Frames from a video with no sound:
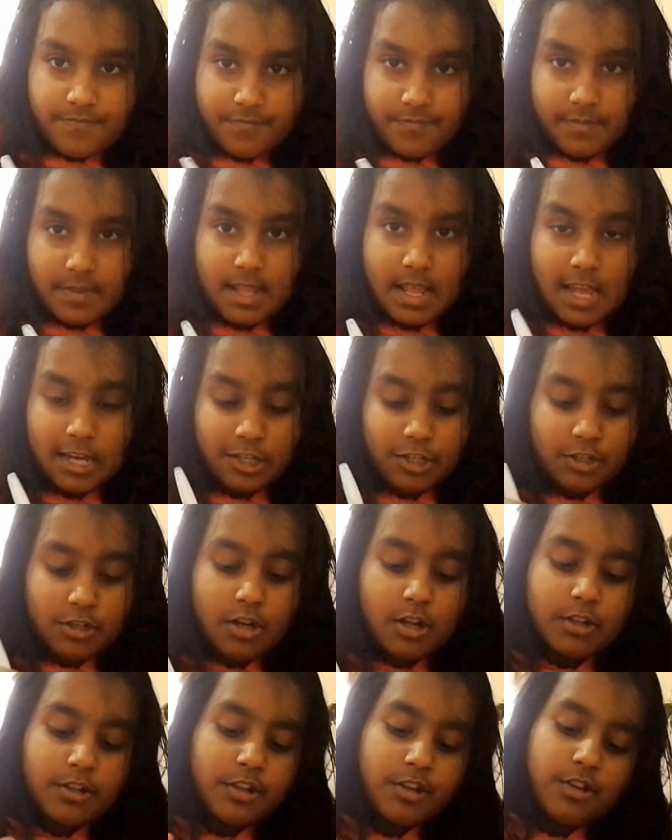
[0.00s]
And you could also
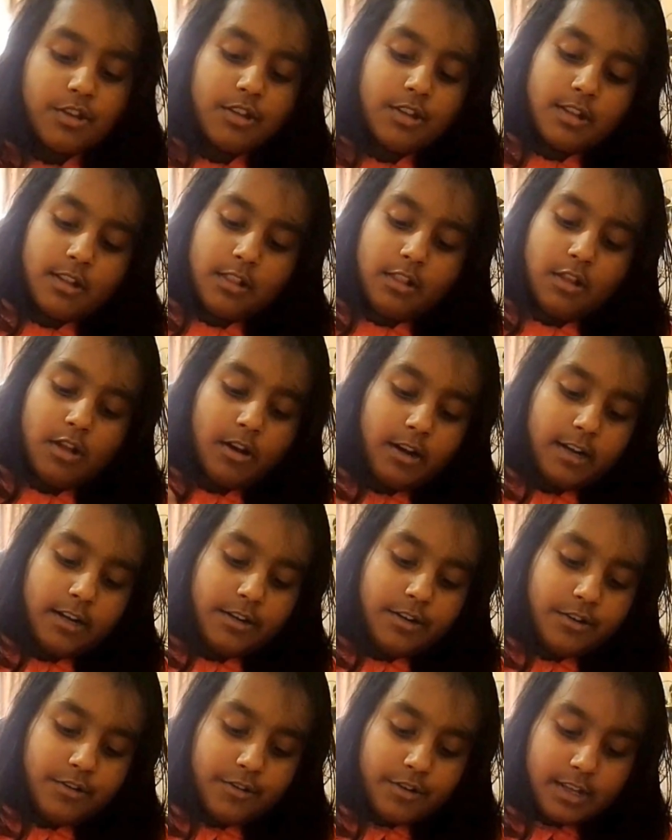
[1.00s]
use
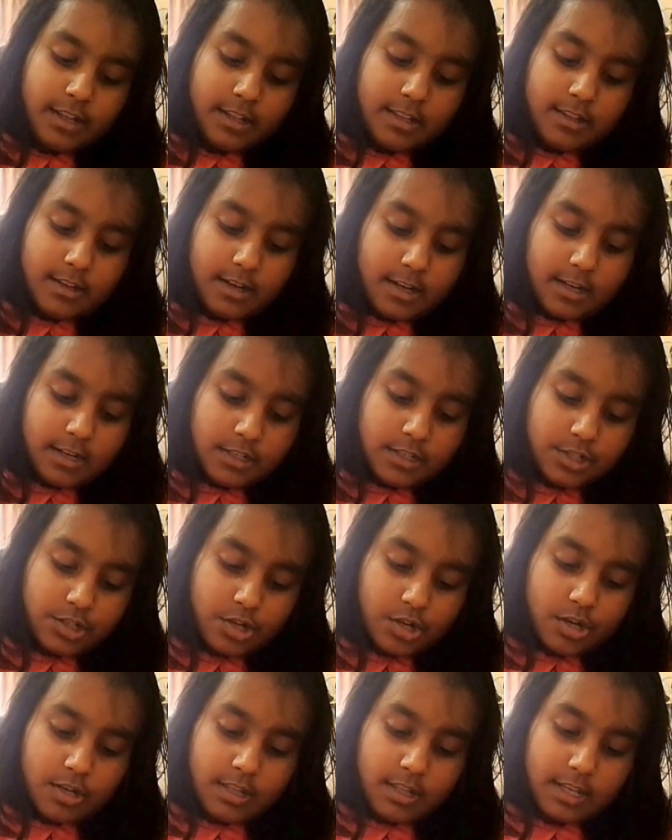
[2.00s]
laundry starch or
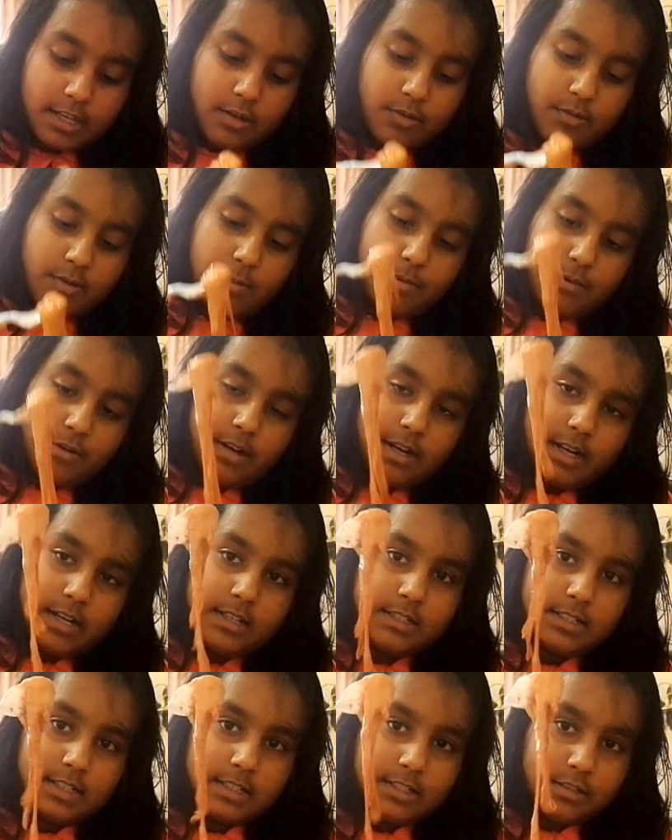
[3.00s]
liquid borax.
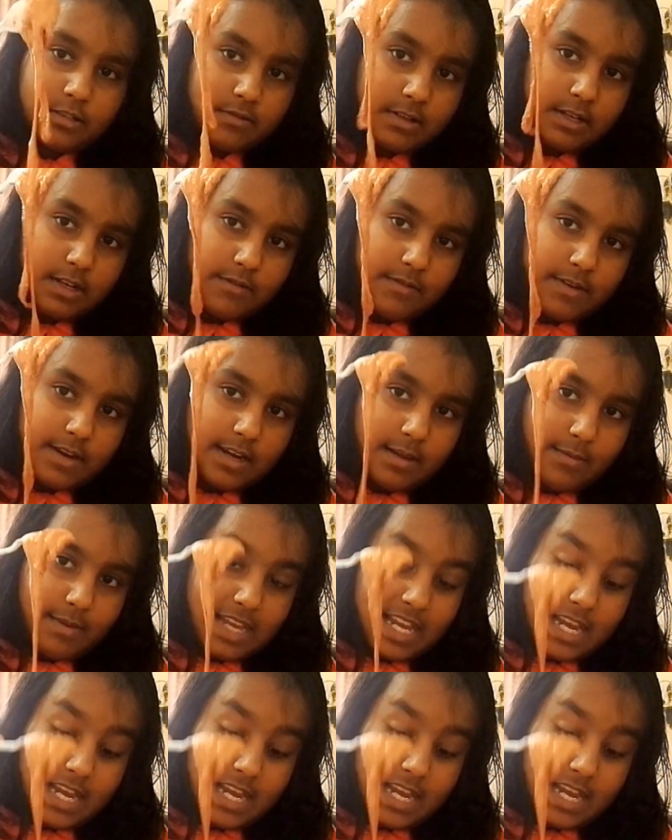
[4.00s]
That's already ready-made.